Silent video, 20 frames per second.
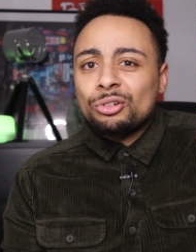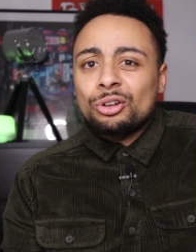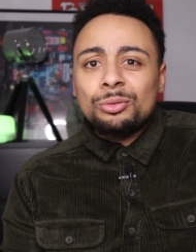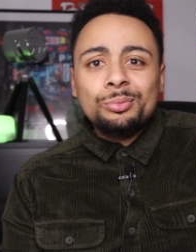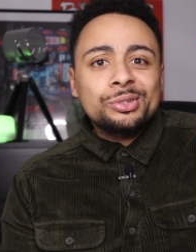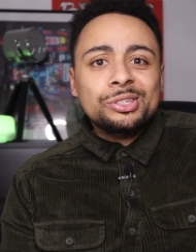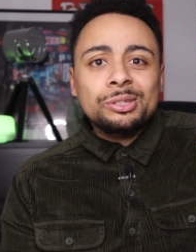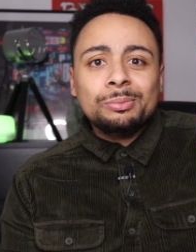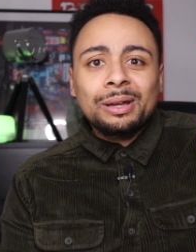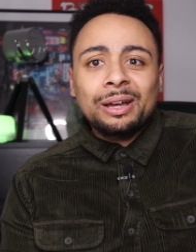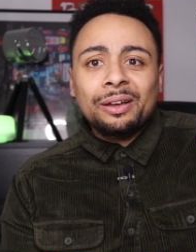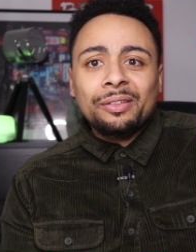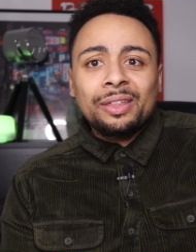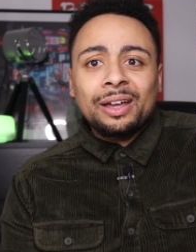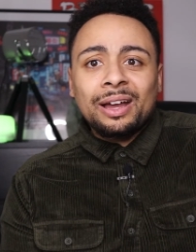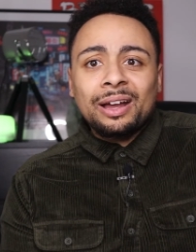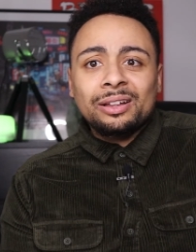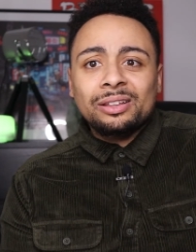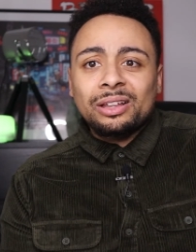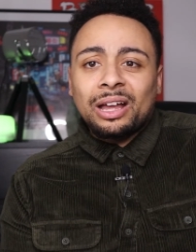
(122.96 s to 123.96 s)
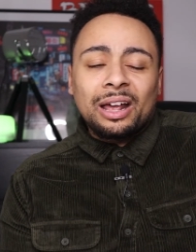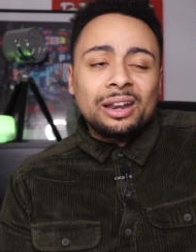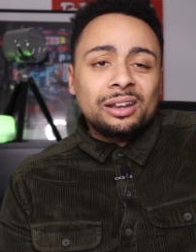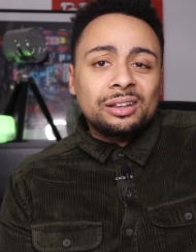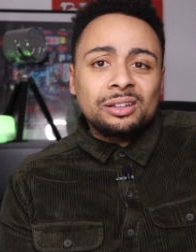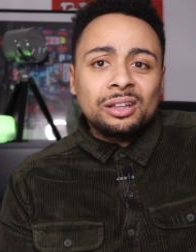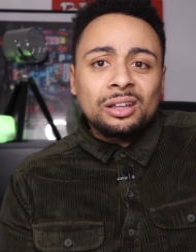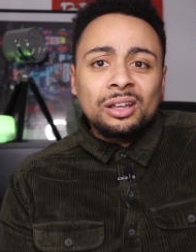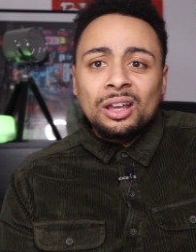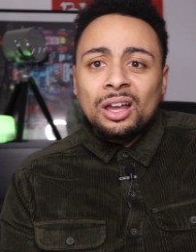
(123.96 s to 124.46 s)
rumors about that.
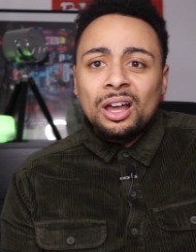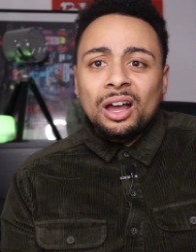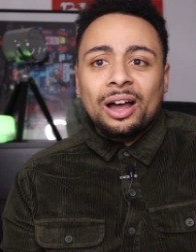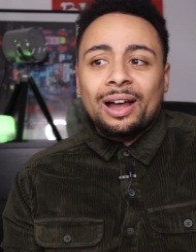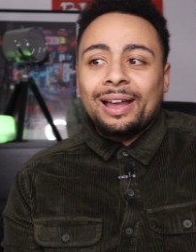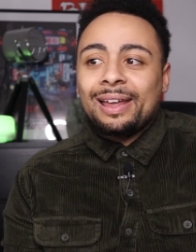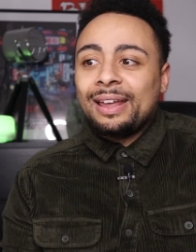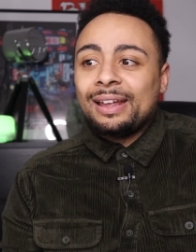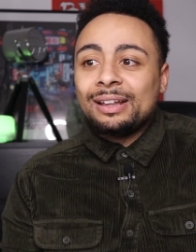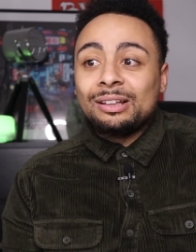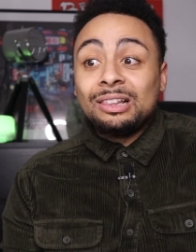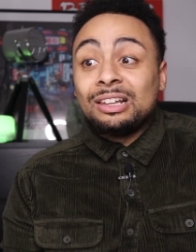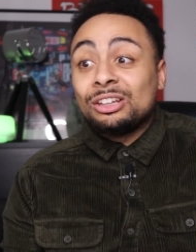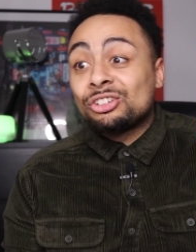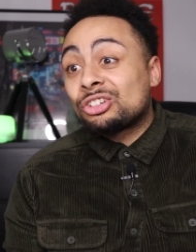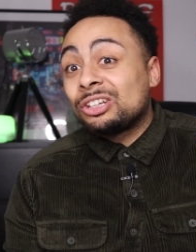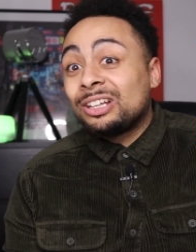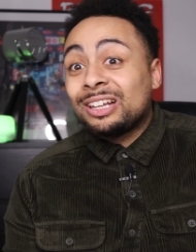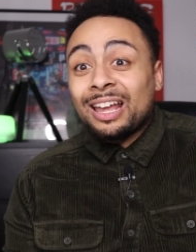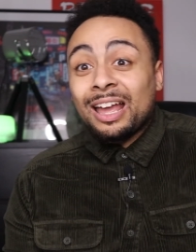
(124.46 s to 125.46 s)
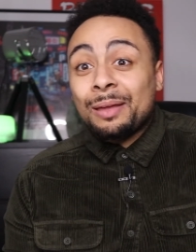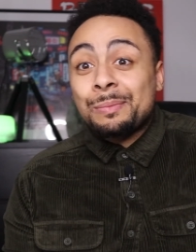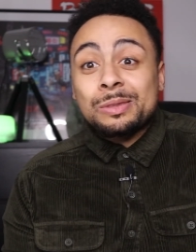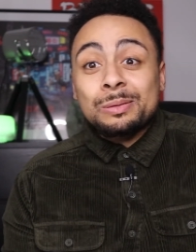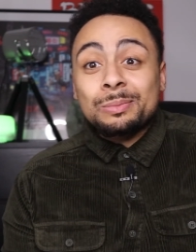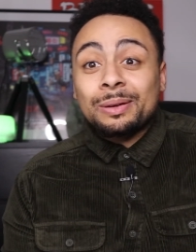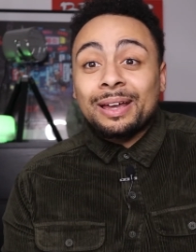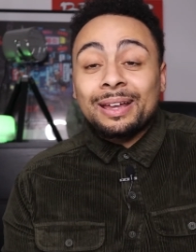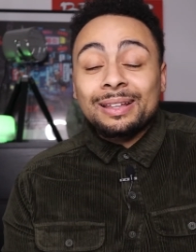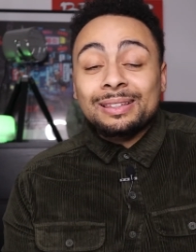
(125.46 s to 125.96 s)
And it literally came
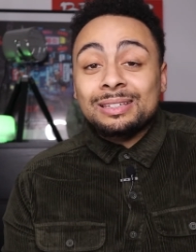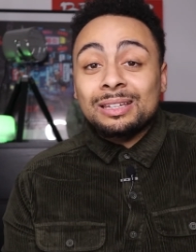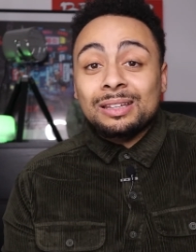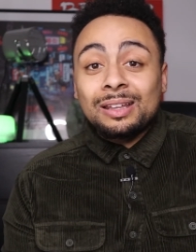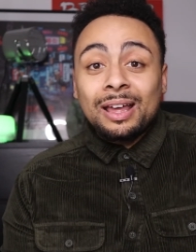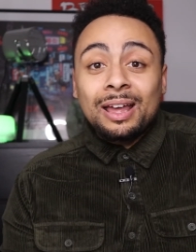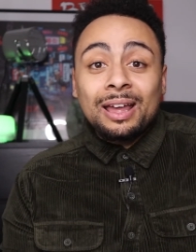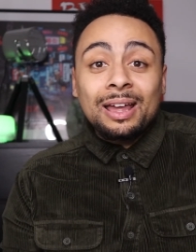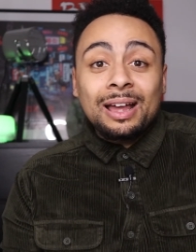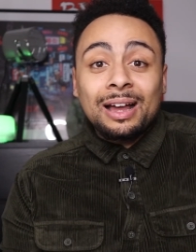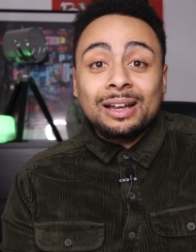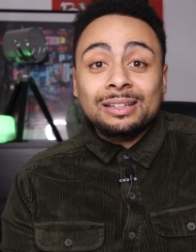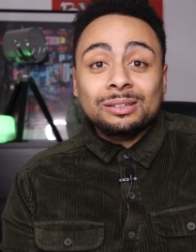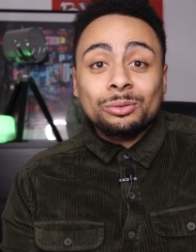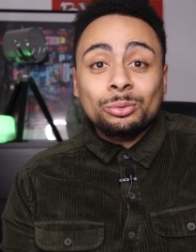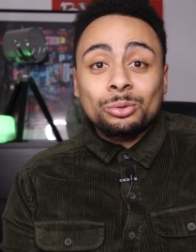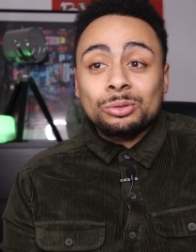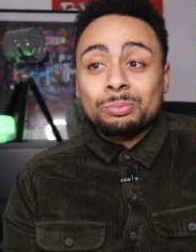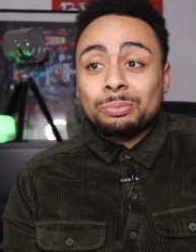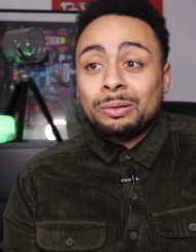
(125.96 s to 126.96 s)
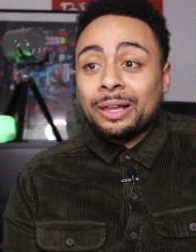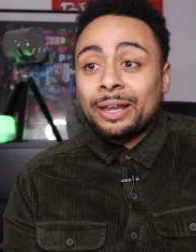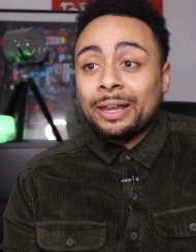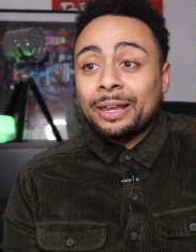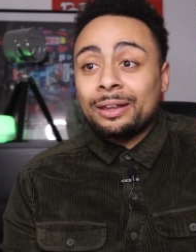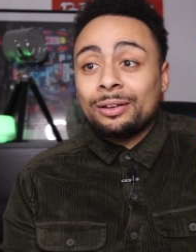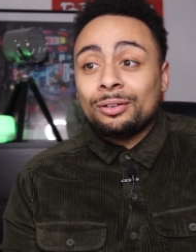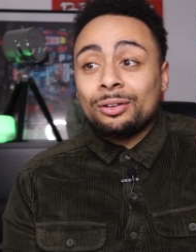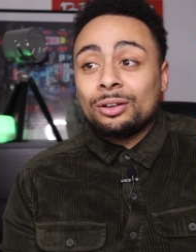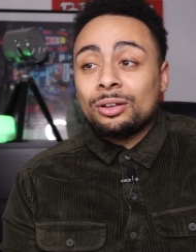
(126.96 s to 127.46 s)
to my head today as I was
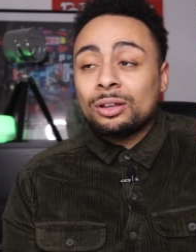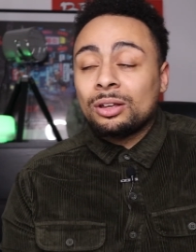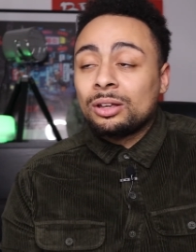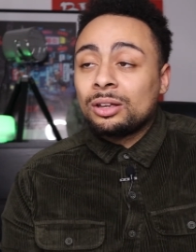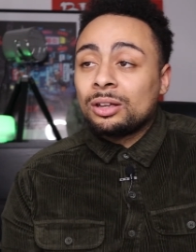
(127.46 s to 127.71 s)
playing.